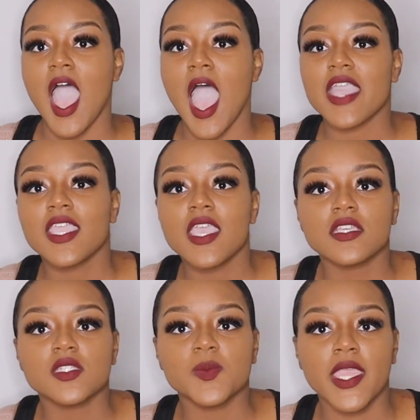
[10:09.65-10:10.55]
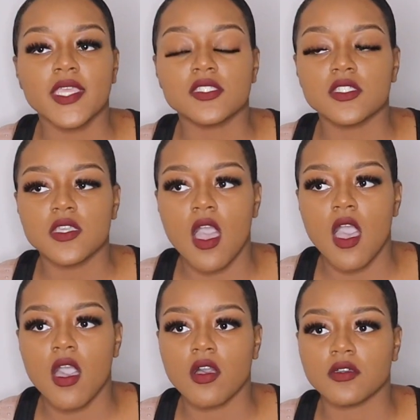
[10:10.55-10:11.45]
I can't explain to
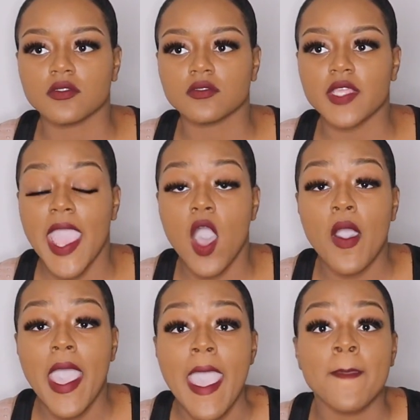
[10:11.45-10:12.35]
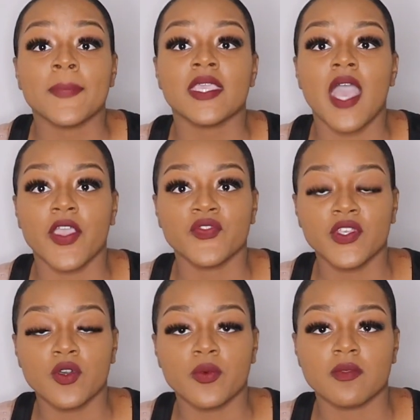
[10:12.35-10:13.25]
y'all how happy I
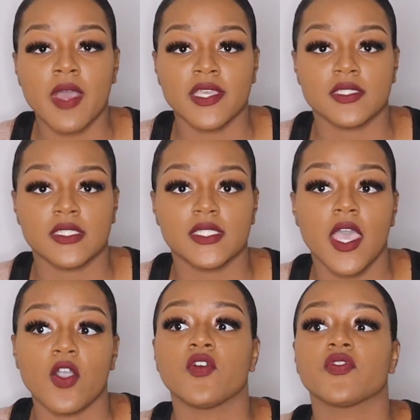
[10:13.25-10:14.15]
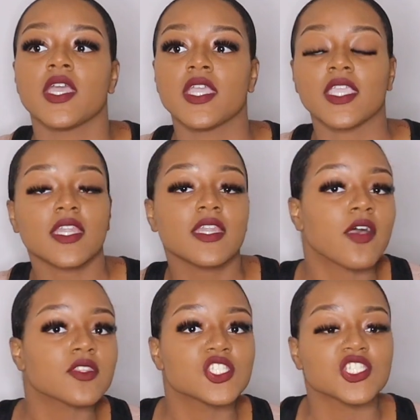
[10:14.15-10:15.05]
feel with myself. Getting
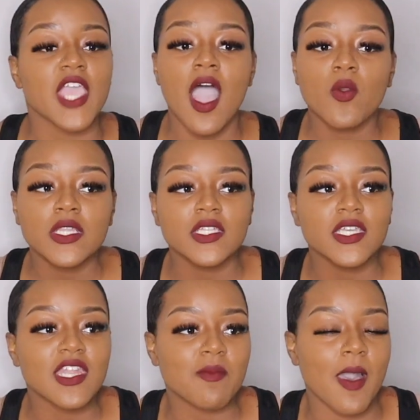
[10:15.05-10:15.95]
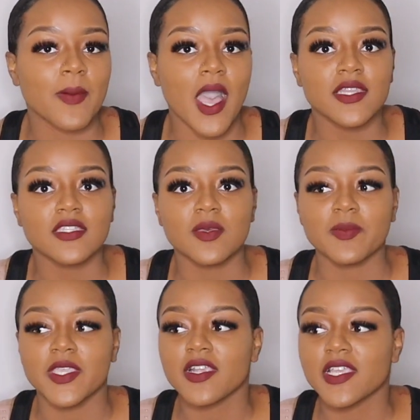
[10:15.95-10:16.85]
out the shower, looking at my body in the
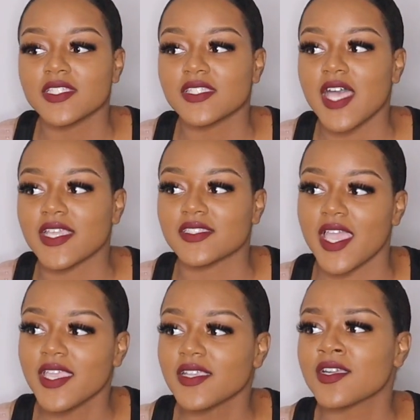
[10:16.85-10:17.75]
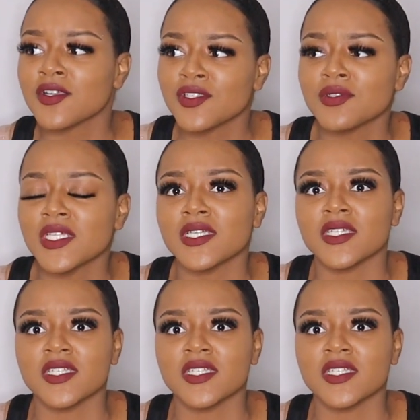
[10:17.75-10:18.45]
mirror, it's like, dang girl, you look